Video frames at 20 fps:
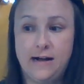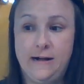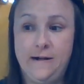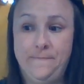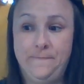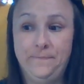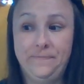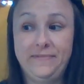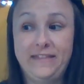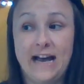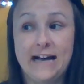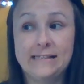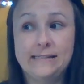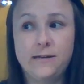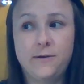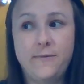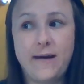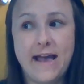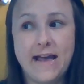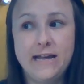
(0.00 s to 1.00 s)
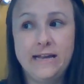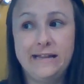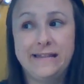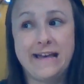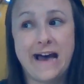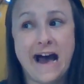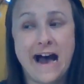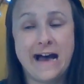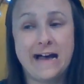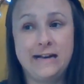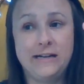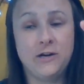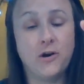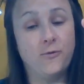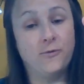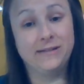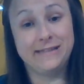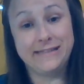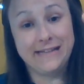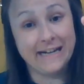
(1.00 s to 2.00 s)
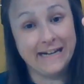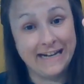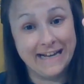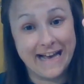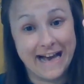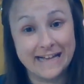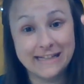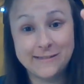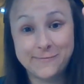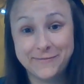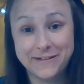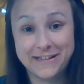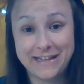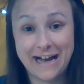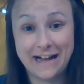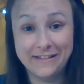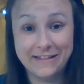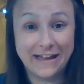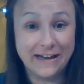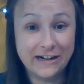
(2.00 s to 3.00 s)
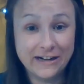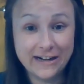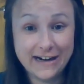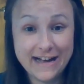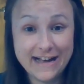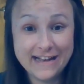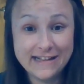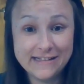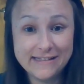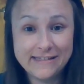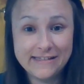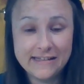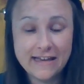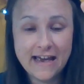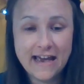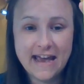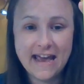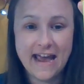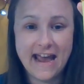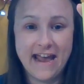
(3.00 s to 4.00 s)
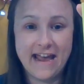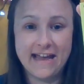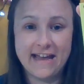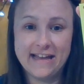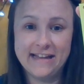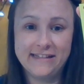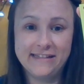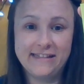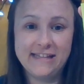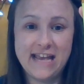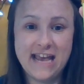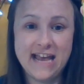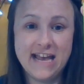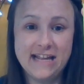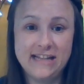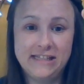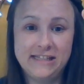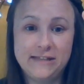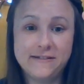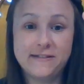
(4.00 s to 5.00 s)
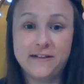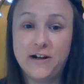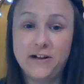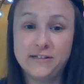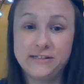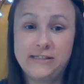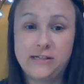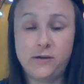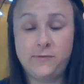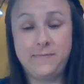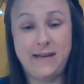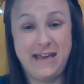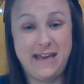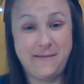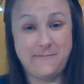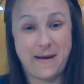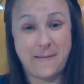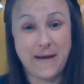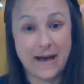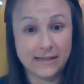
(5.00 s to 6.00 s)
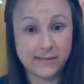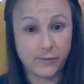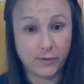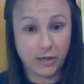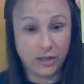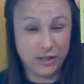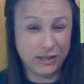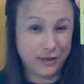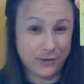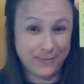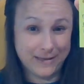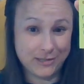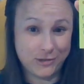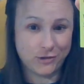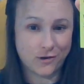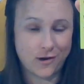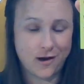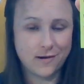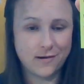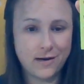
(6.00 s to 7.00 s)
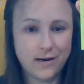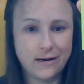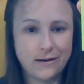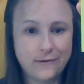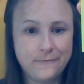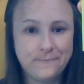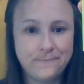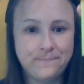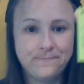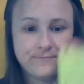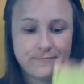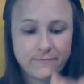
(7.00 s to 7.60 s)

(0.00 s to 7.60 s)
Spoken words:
That's a way that no one's going to guess what that letter is, and it's also making my password a little bit stronger.